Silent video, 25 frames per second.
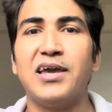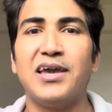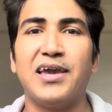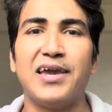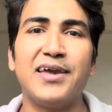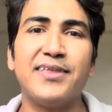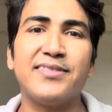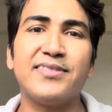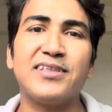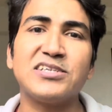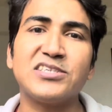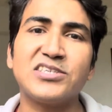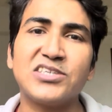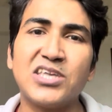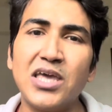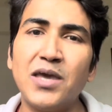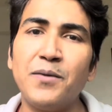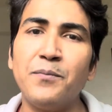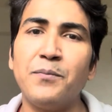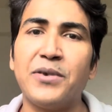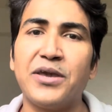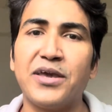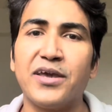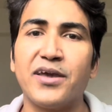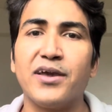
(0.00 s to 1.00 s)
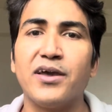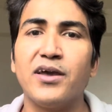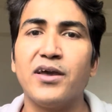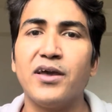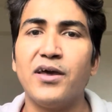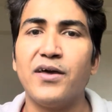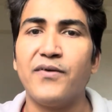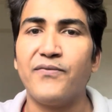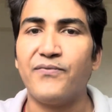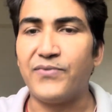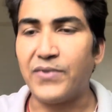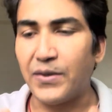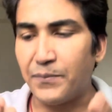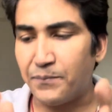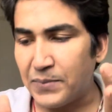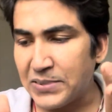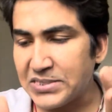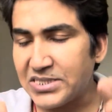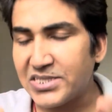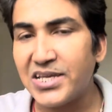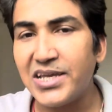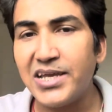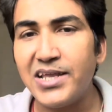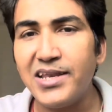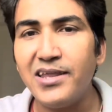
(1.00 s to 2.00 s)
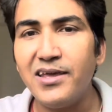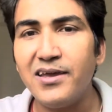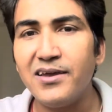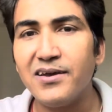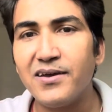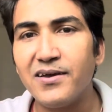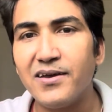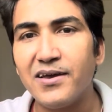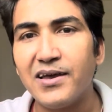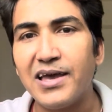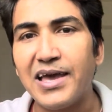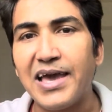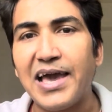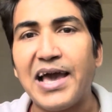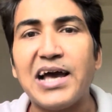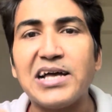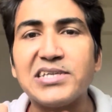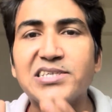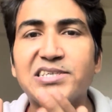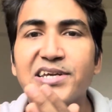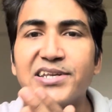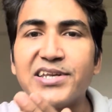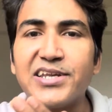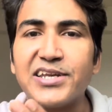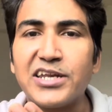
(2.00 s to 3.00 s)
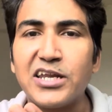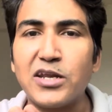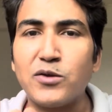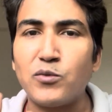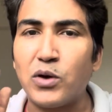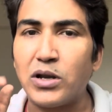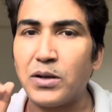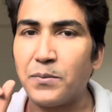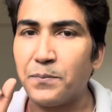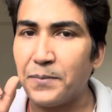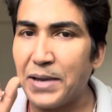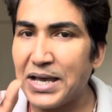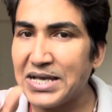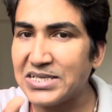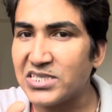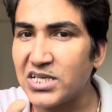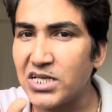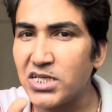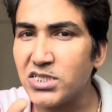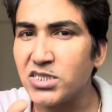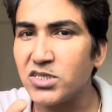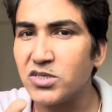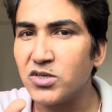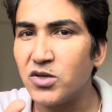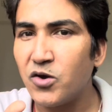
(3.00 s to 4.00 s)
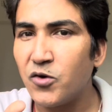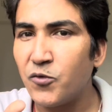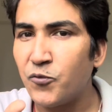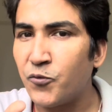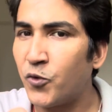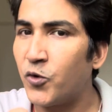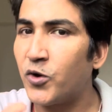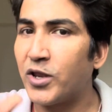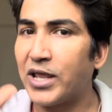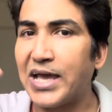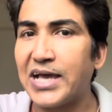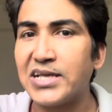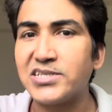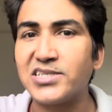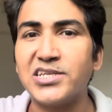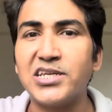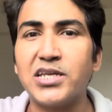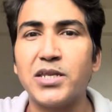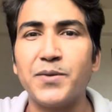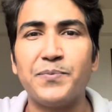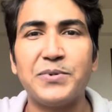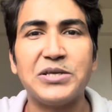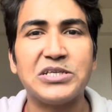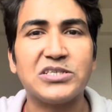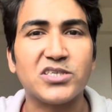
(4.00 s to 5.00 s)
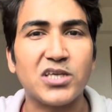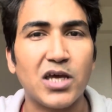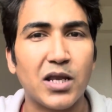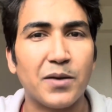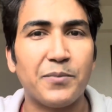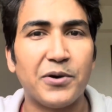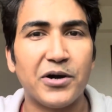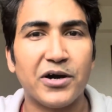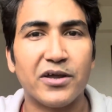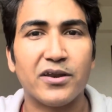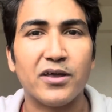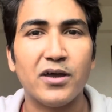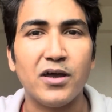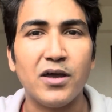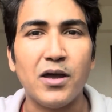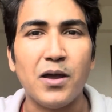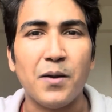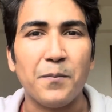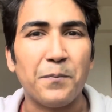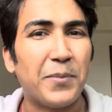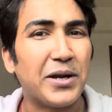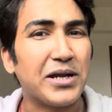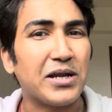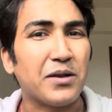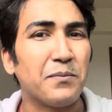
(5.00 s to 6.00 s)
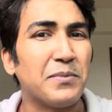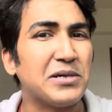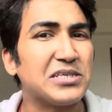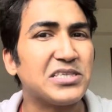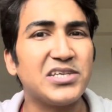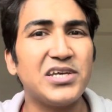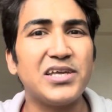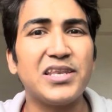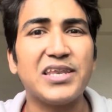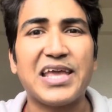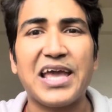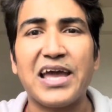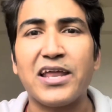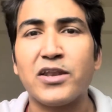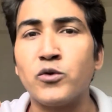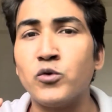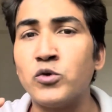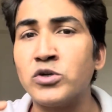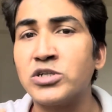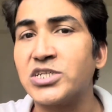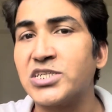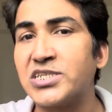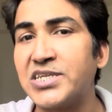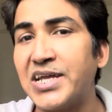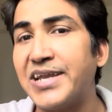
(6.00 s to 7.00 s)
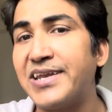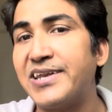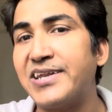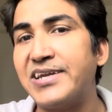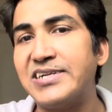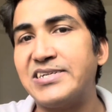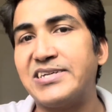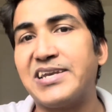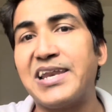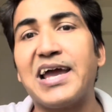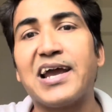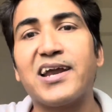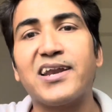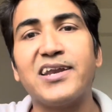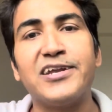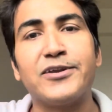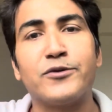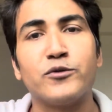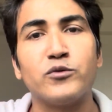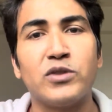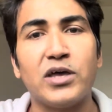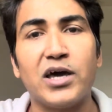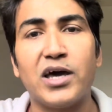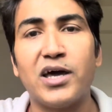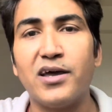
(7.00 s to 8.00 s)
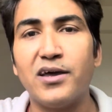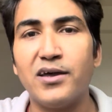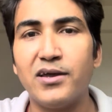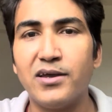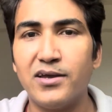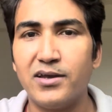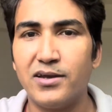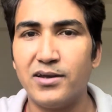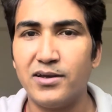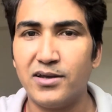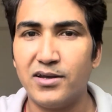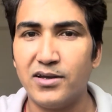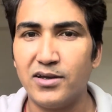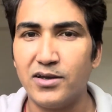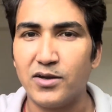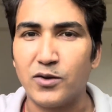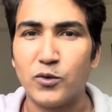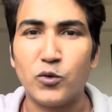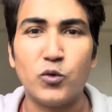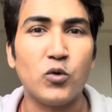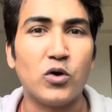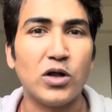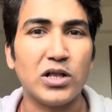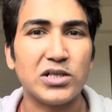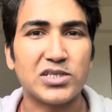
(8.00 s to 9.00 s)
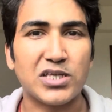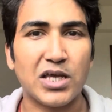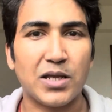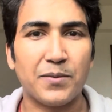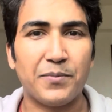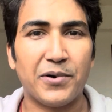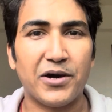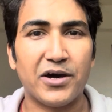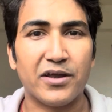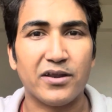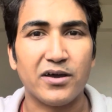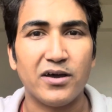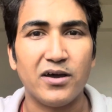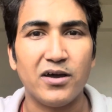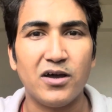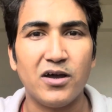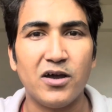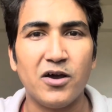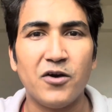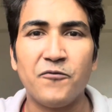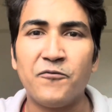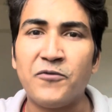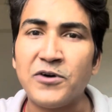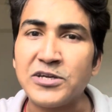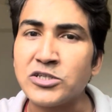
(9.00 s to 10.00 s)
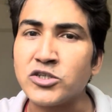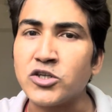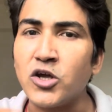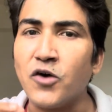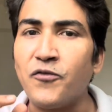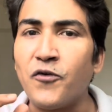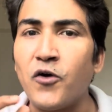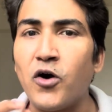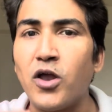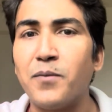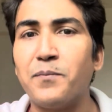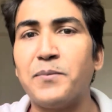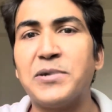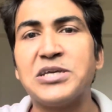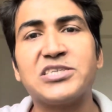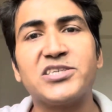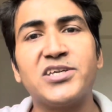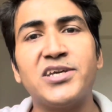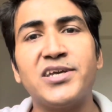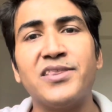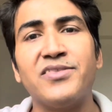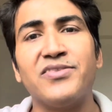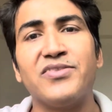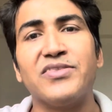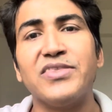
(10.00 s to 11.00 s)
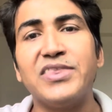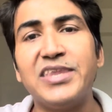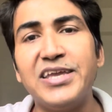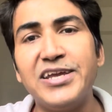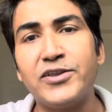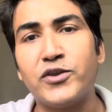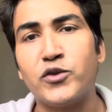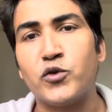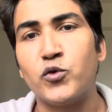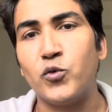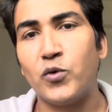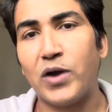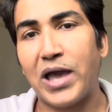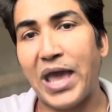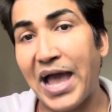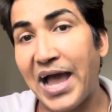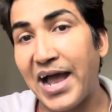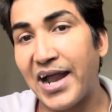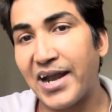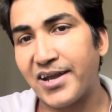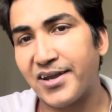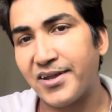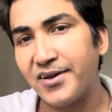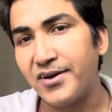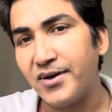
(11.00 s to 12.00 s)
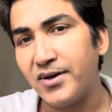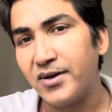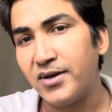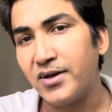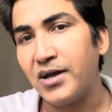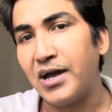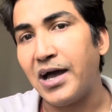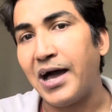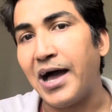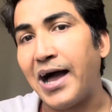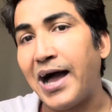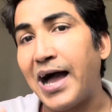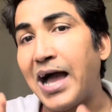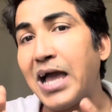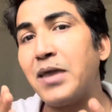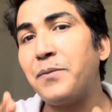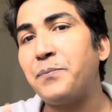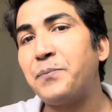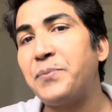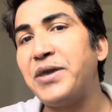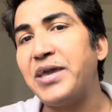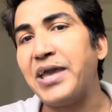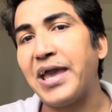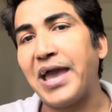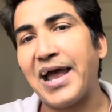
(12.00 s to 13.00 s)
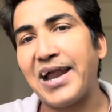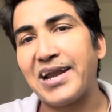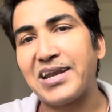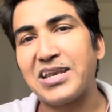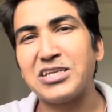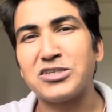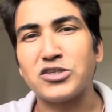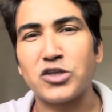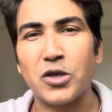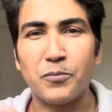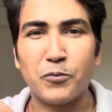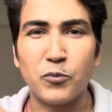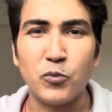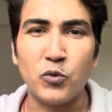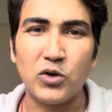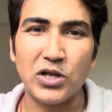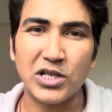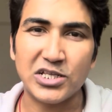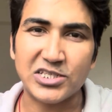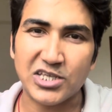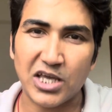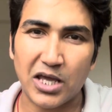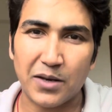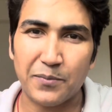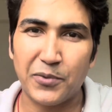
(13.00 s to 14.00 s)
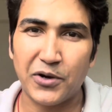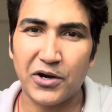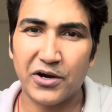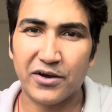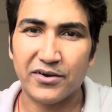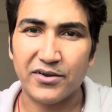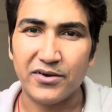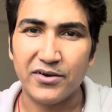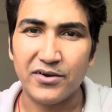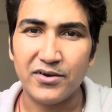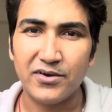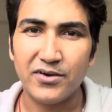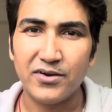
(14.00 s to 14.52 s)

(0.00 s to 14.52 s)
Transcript: In the same way, the machine has generated one message for HTTP server, but machine cannot send it directly to the Google server. First of all, machine need to add IP address of Google server,